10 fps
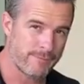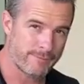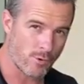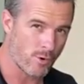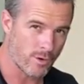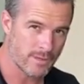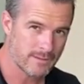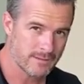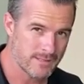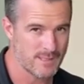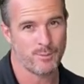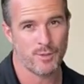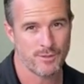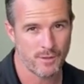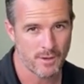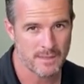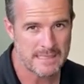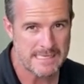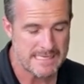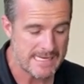four is your bird dog.
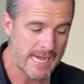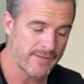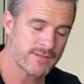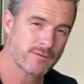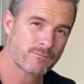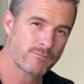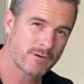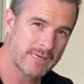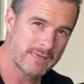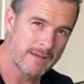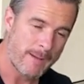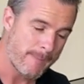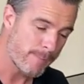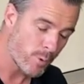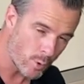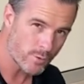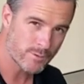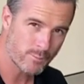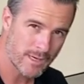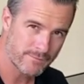Now, this is a really
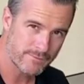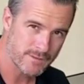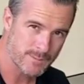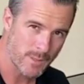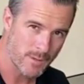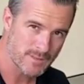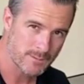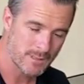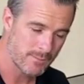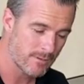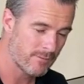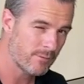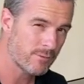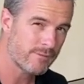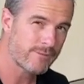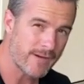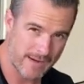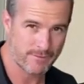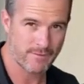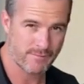important one for your spinals to be, but a real good
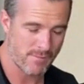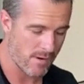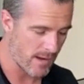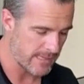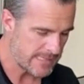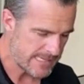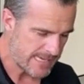favorite of mine.